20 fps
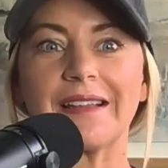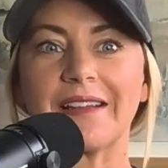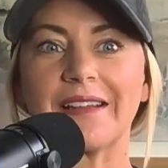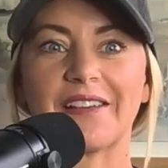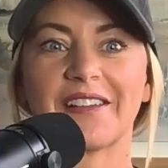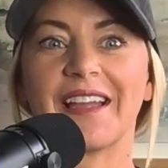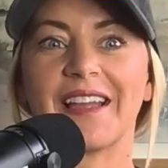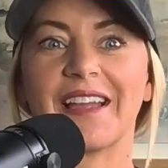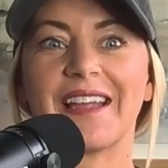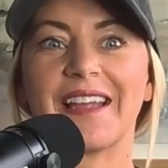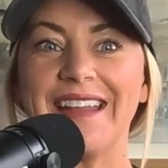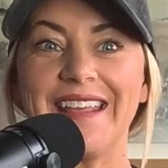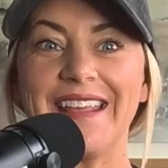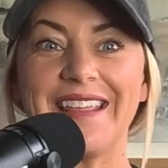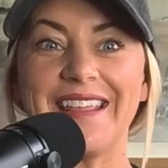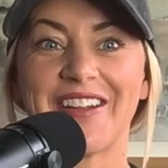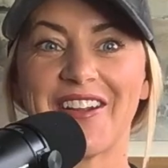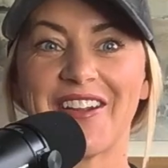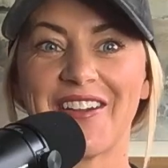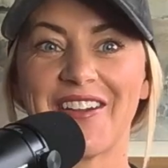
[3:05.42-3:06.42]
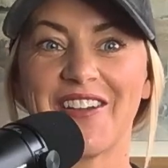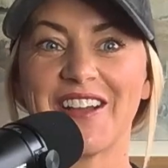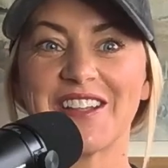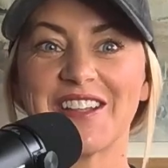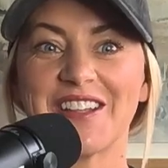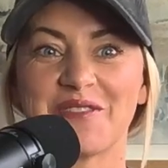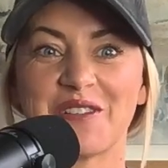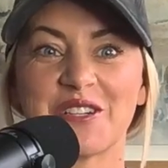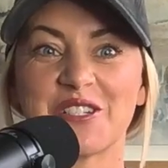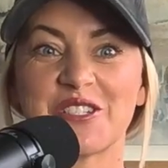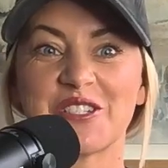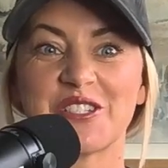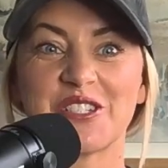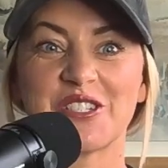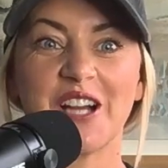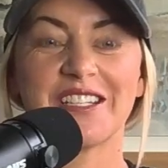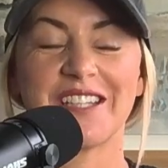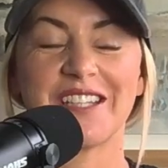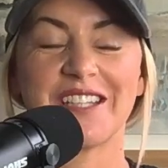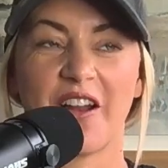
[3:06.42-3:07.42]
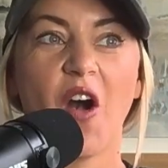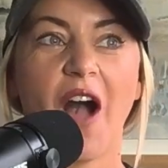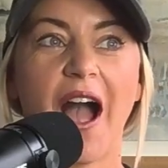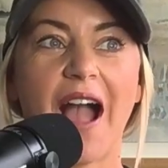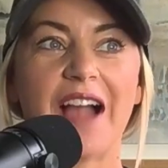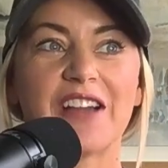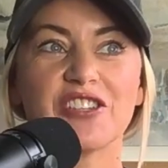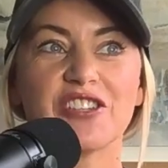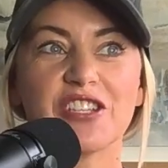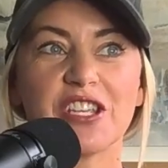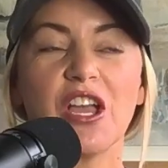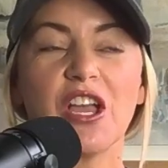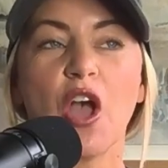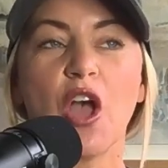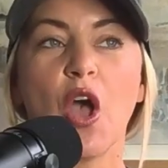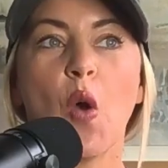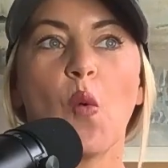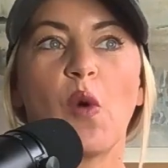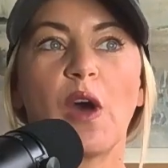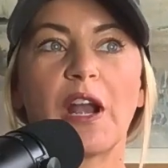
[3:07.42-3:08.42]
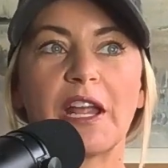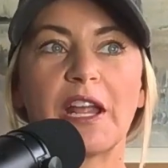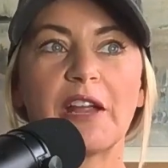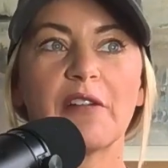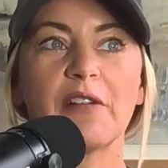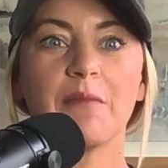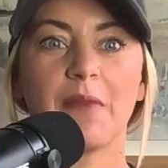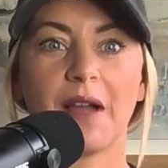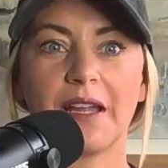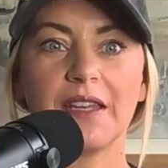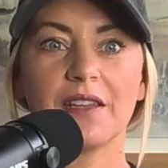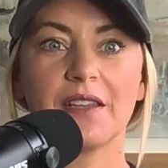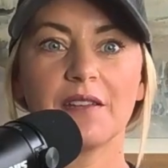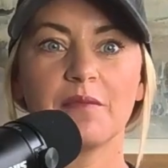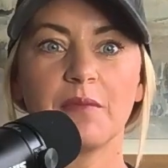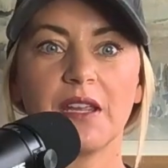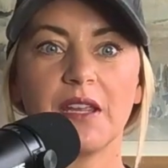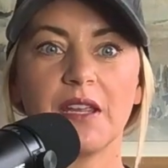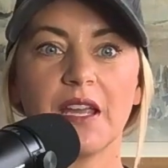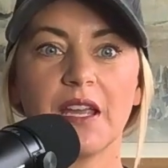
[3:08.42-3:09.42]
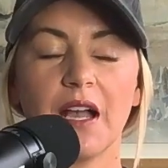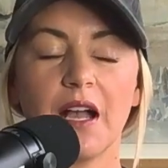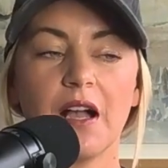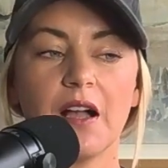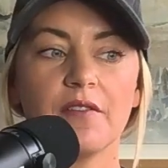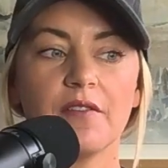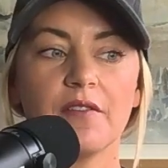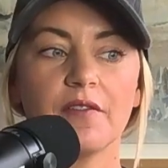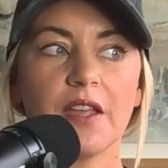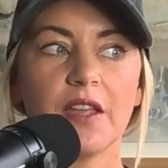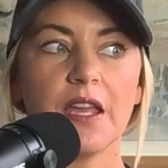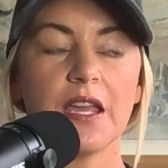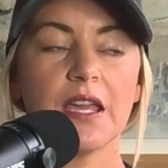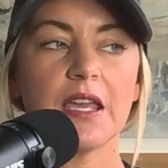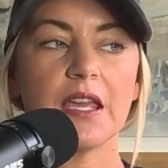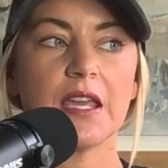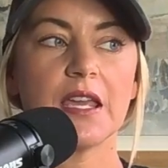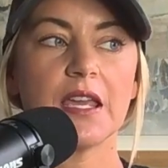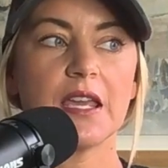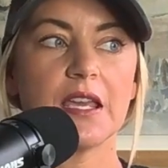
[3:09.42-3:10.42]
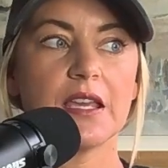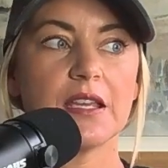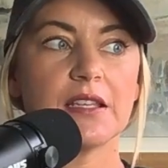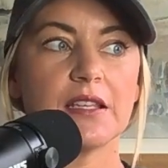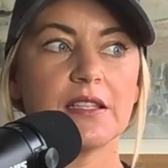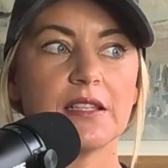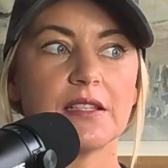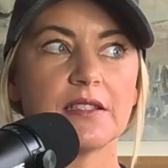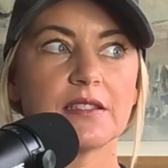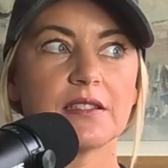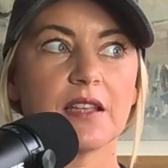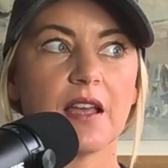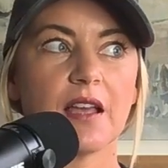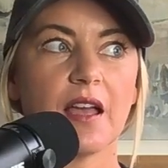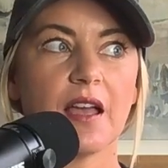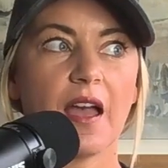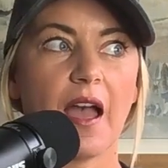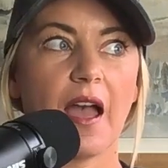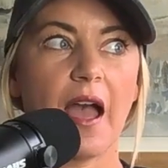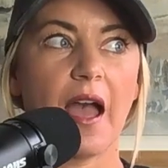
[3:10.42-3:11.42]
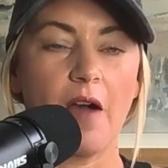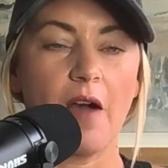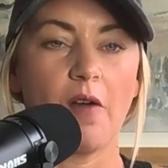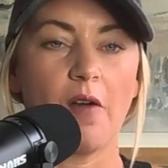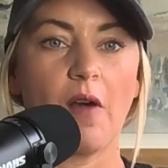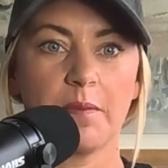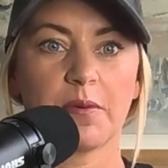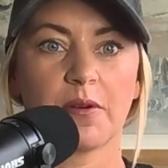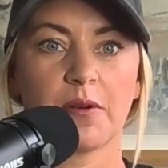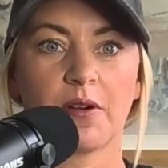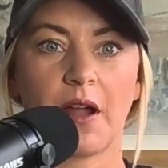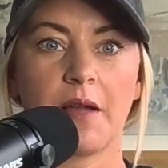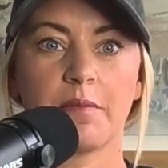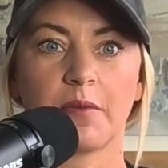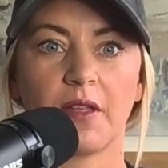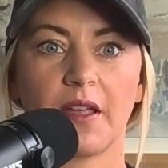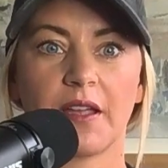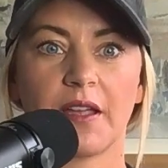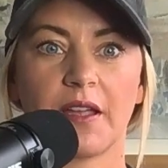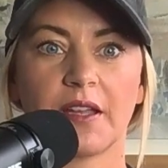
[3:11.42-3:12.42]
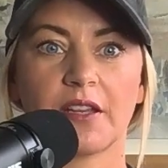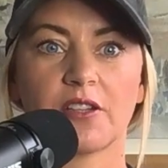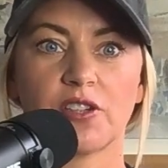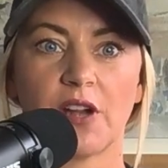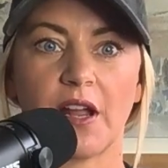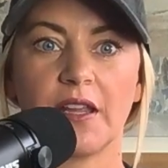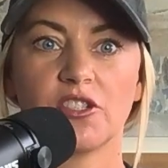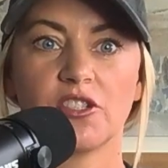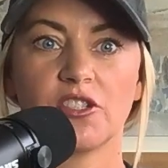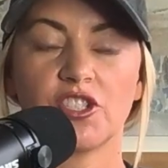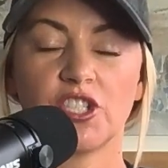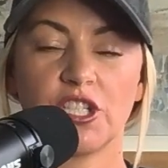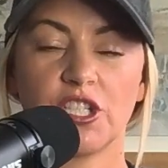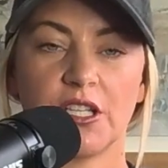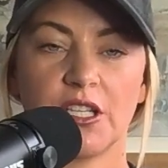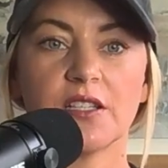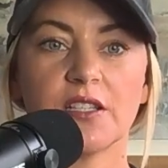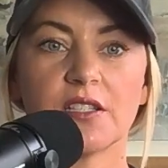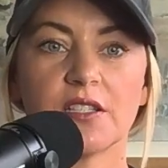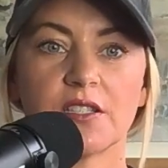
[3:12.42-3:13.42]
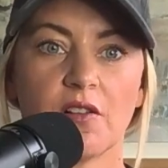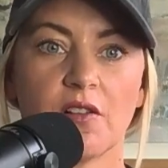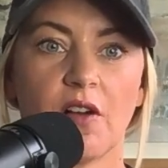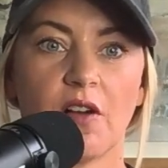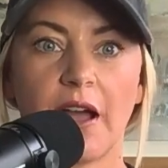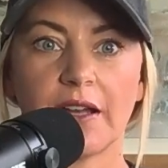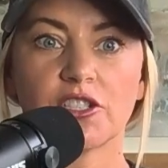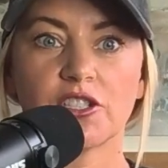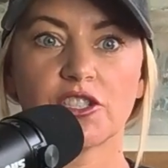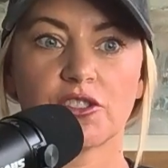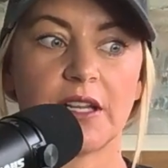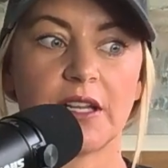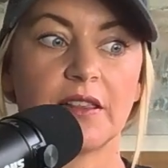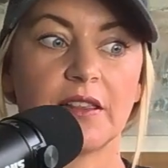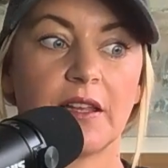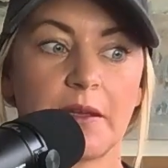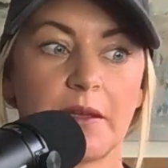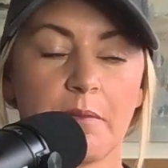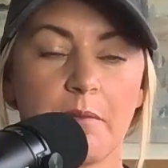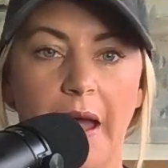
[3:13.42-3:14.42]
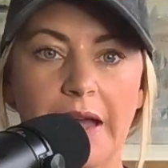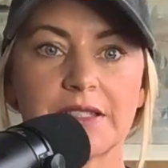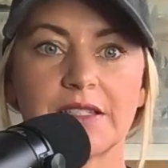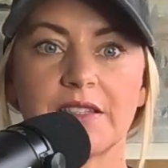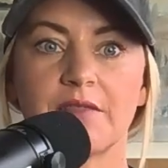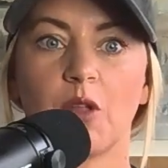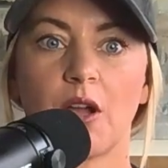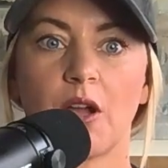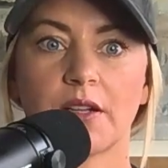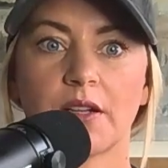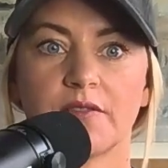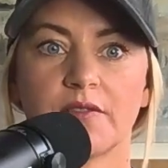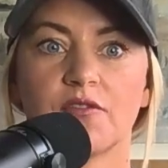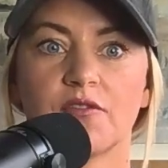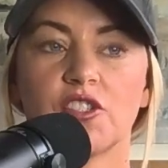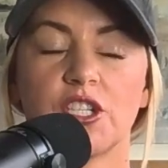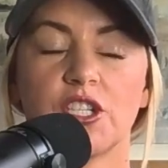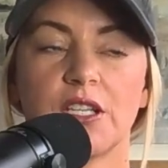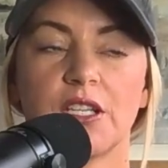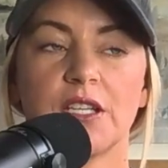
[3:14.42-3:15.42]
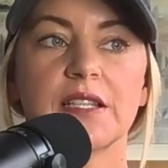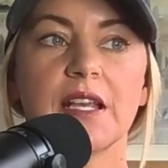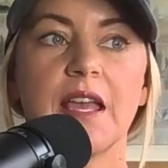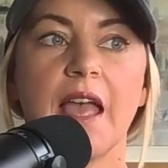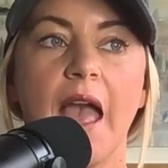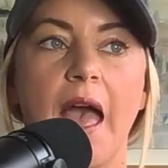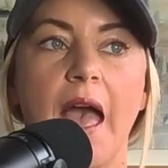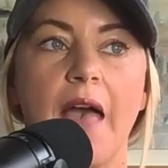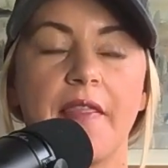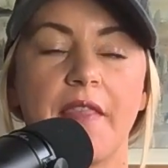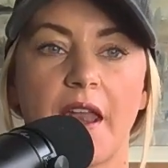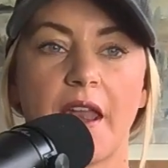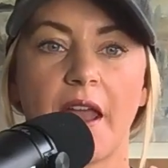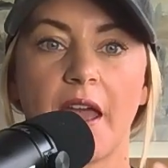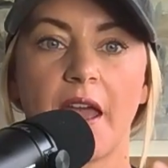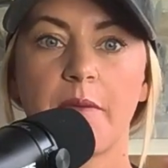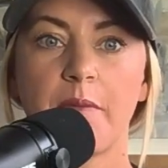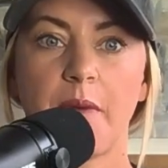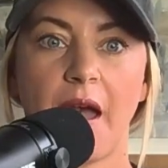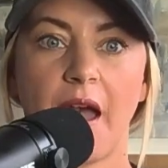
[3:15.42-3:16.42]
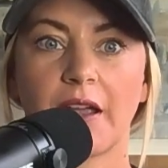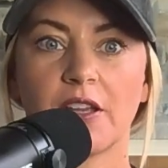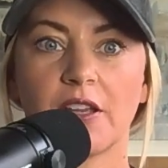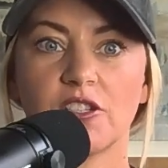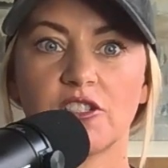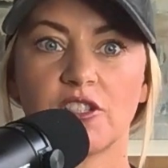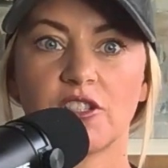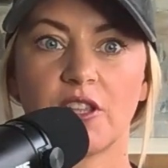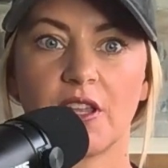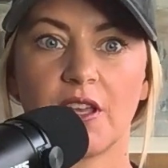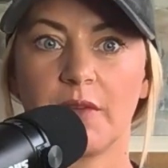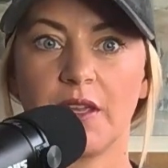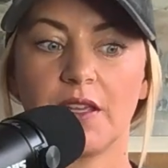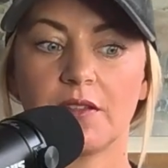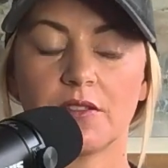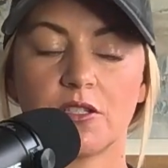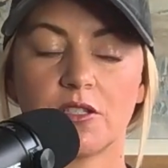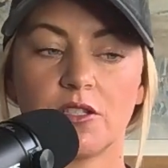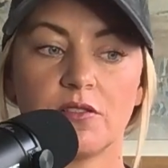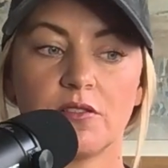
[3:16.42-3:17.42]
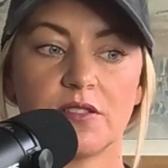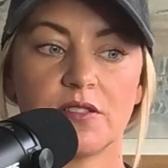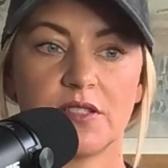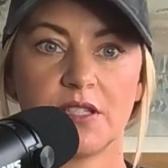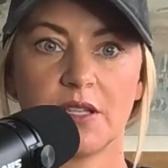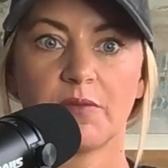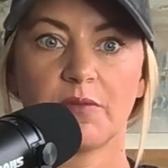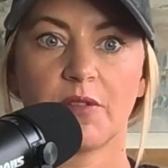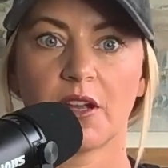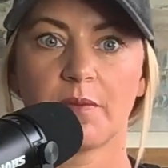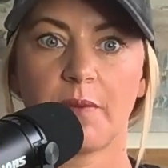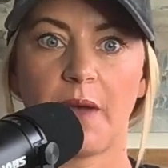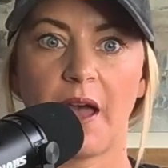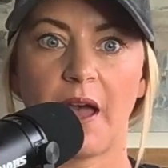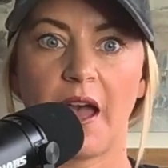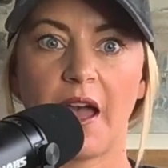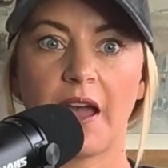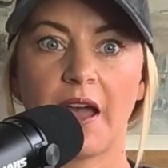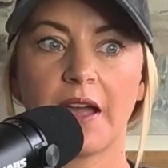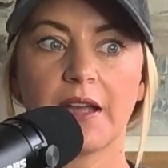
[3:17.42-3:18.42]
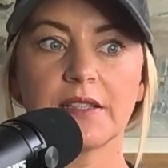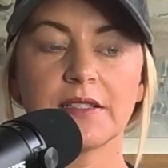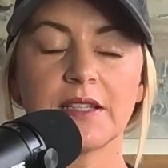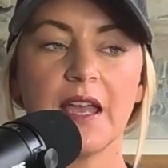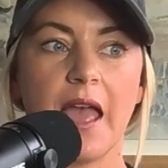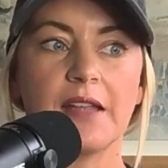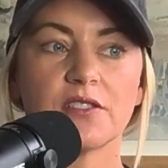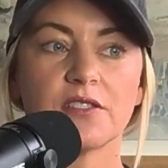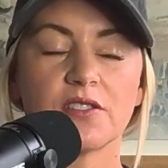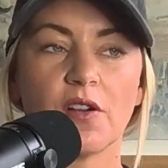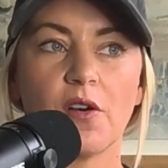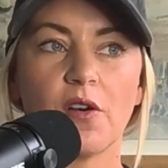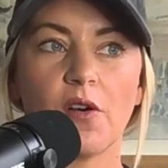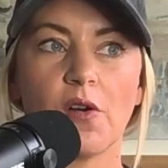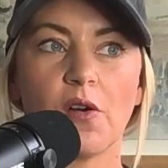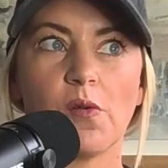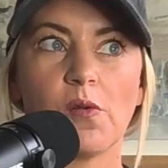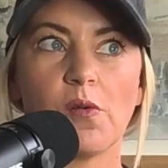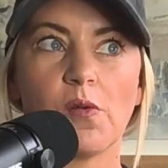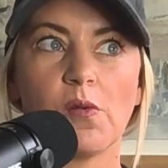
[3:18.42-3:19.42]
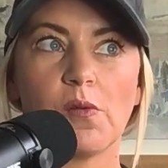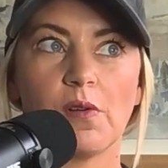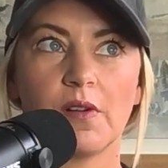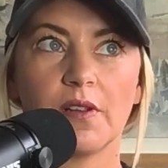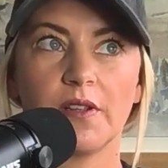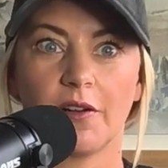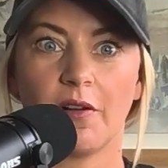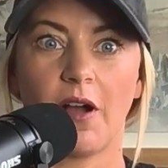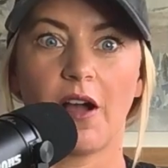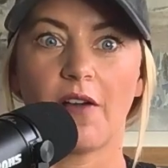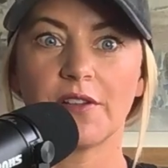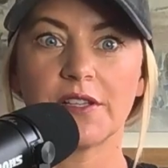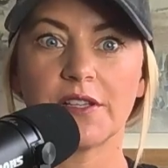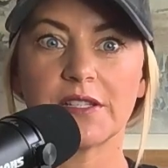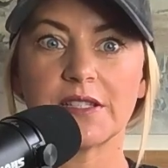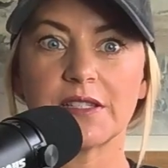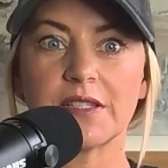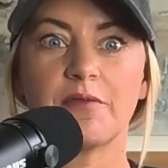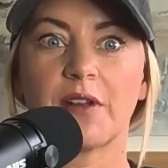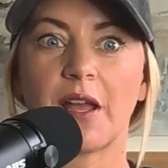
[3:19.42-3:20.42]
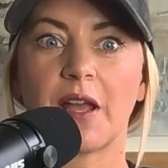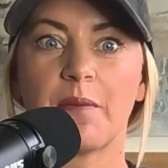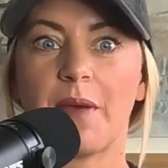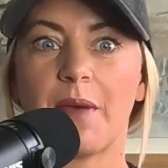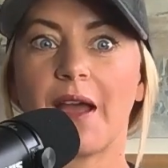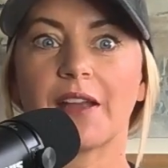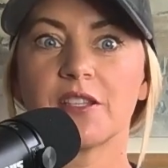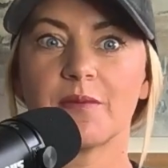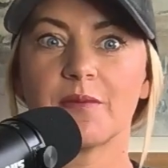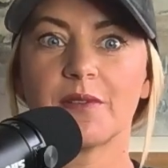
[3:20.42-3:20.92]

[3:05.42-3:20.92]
like neither of us were shocked at all. Actually, what it reminded me of is how I prep like shredded cheese. So I shred like massive blocks of cheese and then I package them into Ziploc bags. And so, you know, obviously when I package them